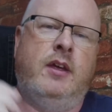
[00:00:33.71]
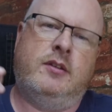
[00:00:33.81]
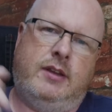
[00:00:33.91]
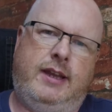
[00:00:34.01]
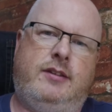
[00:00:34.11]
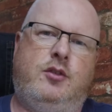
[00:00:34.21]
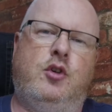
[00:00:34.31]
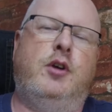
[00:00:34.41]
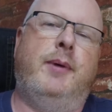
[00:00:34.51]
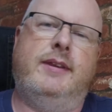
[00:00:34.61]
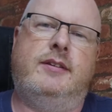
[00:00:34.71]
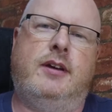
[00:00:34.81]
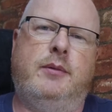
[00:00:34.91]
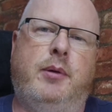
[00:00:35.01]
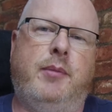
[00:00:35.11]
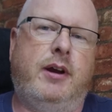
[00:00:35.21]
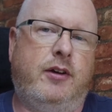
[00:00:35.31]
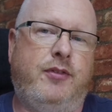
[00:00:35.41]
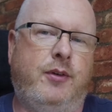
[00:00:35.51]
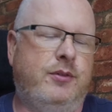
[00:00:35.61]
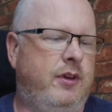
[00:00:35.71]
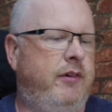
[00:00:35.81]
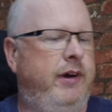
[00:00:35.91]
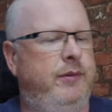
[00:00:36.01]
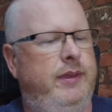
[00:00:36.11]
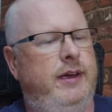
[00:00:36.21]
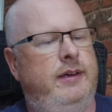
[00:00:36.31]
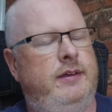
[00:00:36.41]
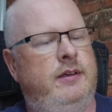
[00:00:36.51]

So let's talk about the type of microphones that are out there.